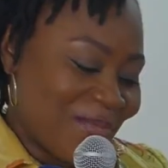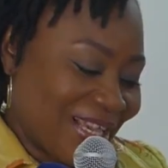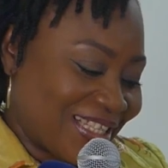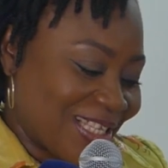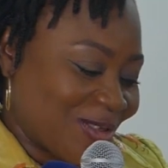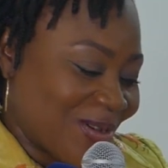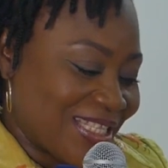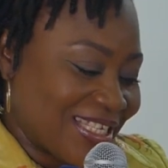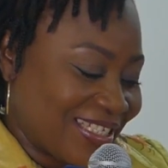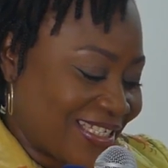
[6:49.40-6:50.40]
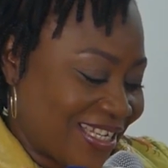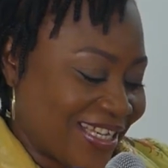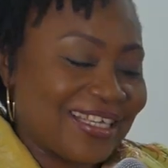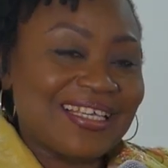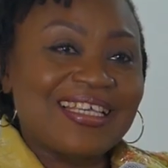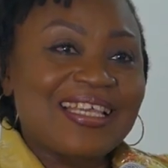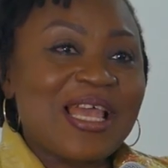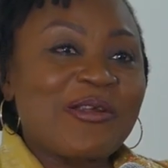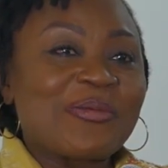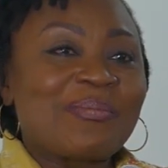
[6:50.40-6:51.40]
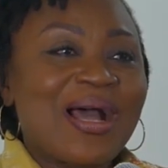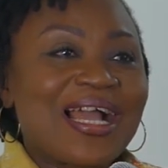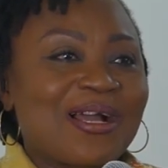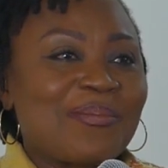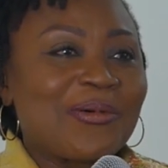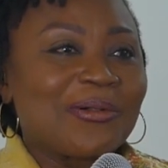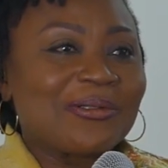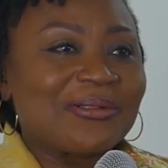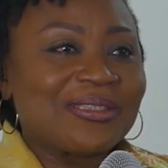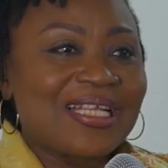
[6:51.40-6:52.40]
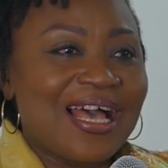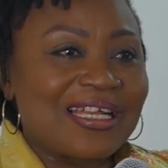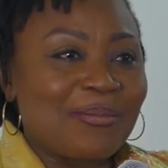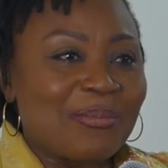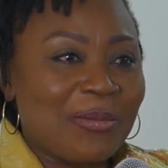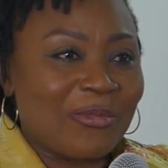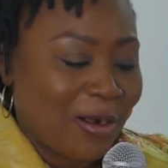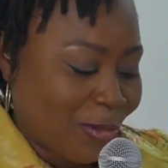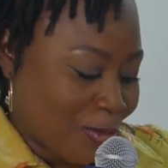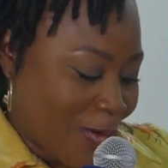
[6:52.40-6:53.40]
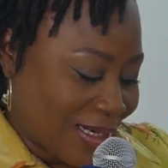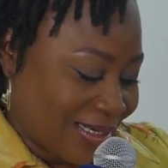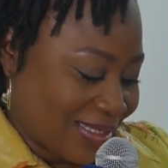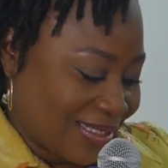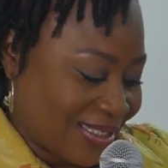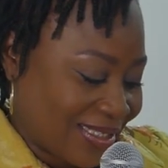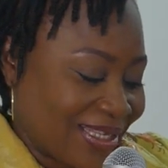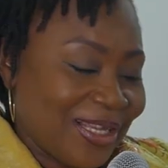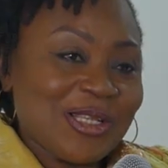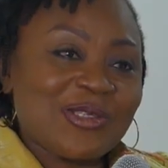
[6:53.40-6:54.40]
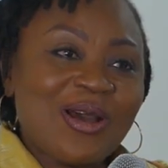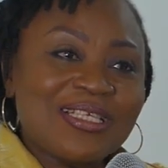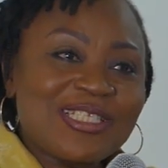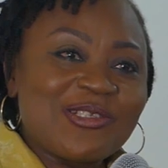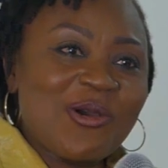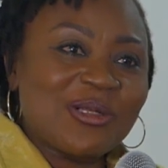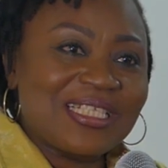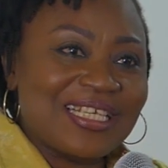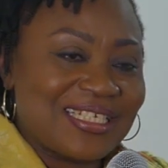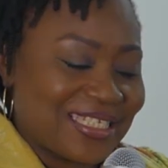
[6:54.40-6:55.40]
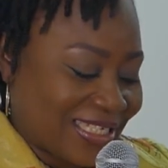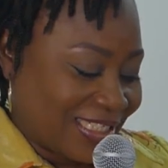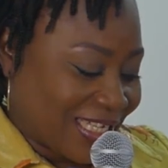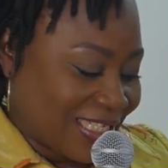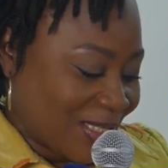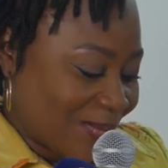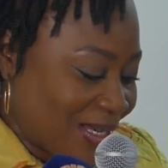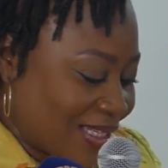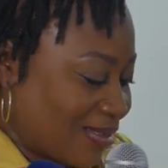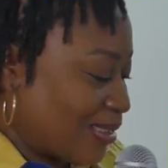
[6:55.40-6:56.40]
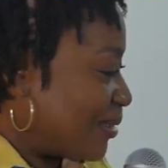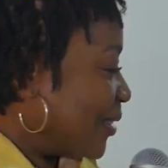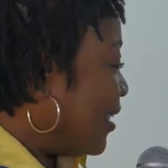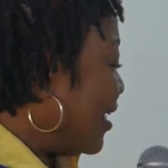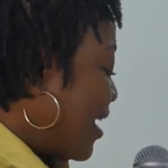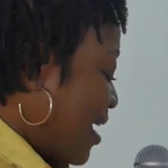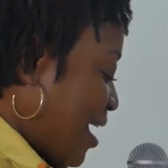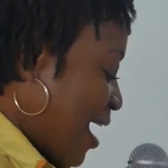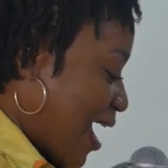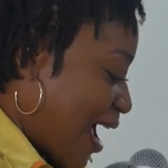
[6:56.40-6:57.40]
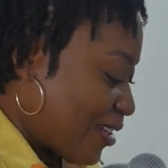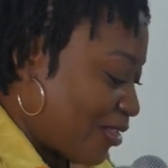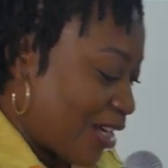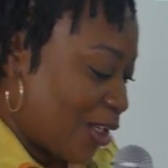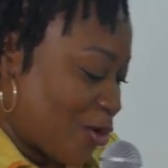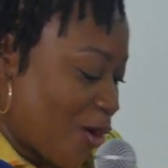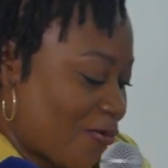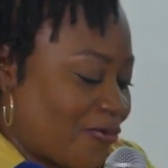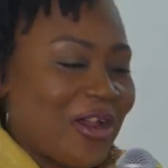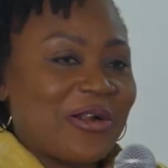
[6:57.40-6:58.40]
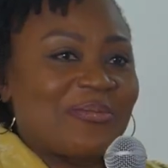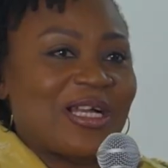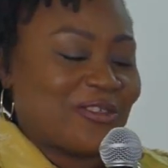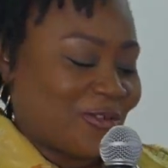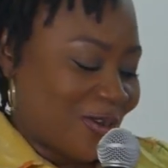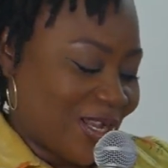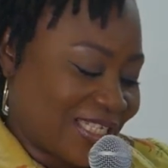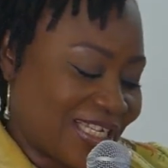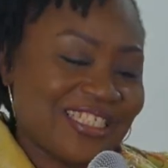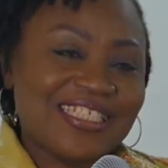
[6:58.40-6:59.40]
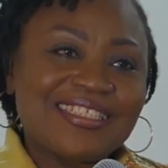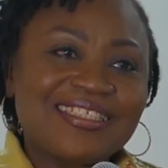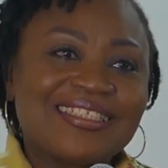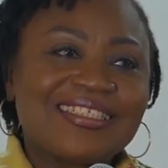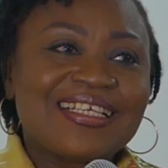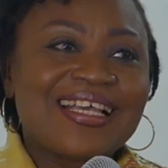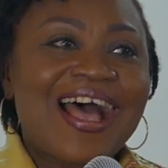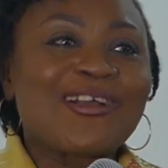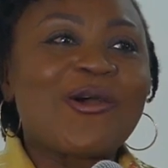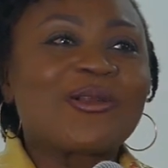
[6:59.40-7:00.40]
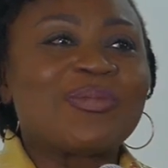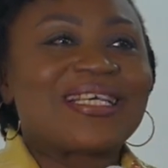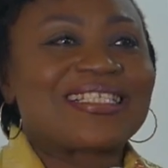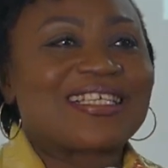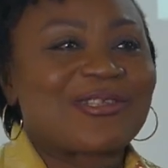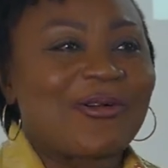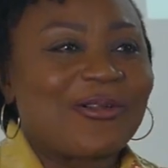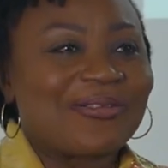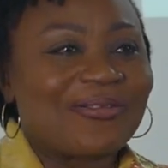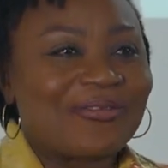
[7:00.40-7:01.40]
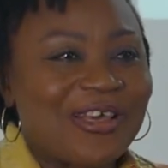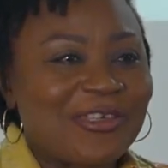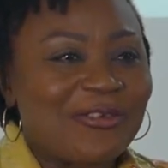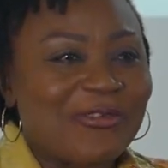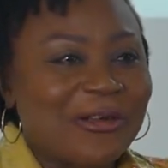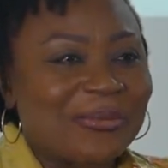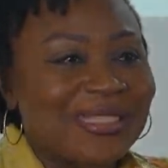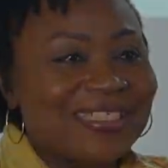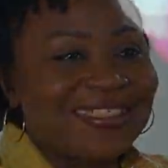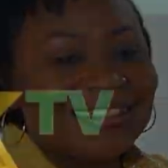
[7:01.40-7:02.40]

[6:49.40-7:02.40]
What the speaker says: make the 20th year a remarkable and a memorable one. So on this note, ladies and gentlemen, I thank you all very much for your attention, and God bless us all. Thank you very much.